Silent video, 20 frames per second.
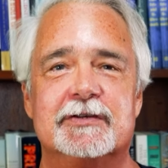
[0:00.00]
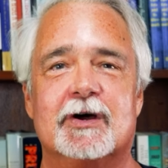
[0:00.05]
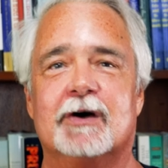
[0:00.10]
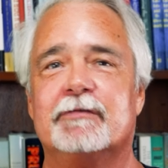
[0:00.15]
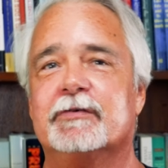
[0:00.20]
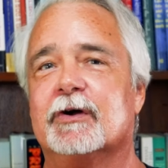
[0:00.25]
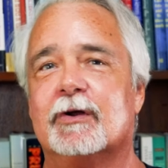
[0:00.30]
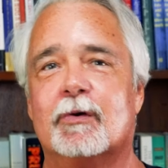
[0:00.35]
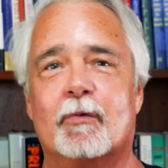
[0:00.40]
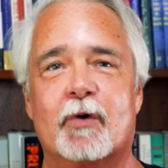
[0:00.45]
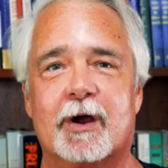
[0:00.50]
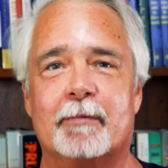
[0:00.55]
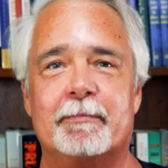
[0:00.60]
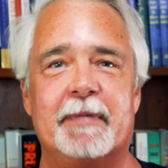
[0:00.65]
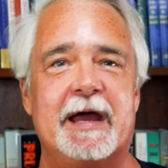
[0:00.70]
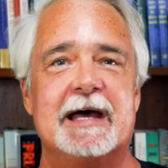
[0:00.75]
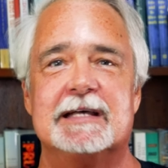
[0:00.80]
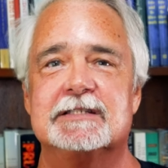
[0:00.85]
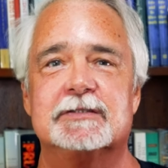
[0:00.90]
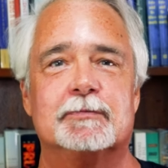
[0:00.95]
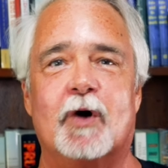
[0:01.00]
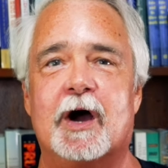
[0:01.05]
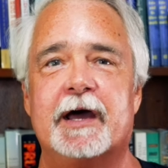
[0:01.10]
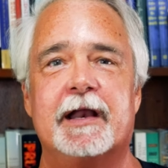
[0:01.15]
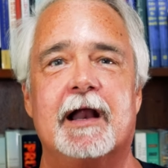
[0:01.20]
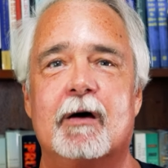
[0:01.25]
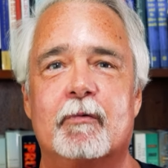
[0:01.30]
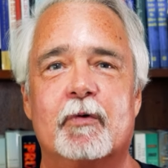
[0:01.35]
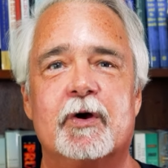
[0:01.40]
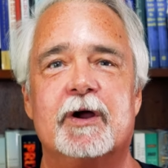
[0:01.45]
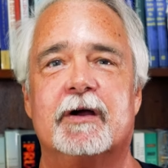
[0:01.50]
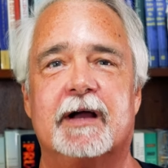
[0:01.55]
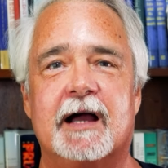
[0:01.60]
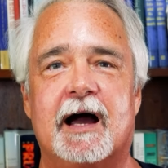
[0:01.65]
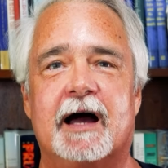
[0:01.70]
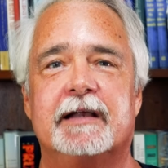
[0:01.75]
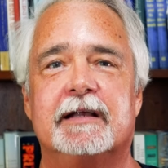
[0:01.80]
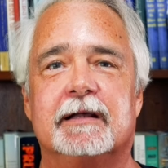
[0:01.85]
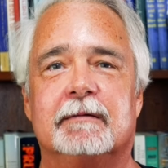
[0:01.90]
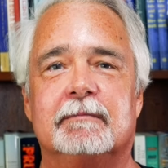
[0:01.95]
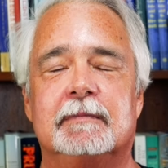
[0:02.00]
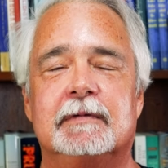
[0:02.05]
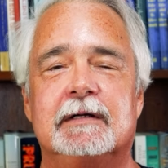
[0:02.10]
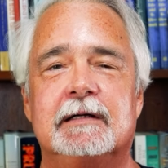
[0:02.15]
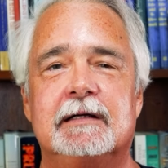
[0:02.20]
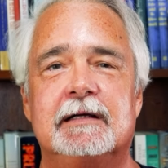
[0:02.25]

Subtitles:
So if you're going to wear a mask, why not wear a condom?